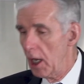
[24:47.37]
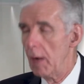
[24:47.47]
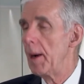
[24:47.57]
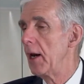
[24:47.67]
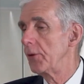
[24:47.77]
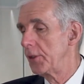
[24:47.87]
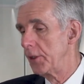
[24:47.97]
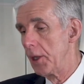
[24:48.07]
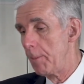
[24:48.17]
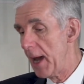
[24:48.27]
about
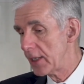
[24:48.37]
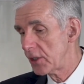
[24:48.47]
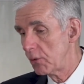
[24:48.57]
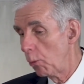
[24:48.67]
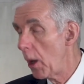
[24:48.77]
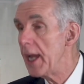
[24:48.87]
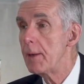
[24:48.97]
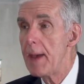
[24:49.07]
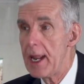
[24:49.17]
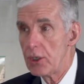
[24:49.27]
the best way to
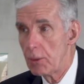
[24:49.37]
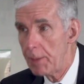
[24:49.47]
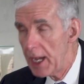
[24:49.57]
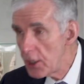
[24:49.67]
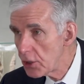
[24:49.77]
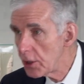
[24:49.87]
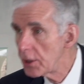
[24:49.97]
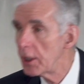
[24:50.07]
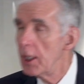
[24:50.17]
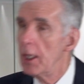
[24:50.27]
manage a patient.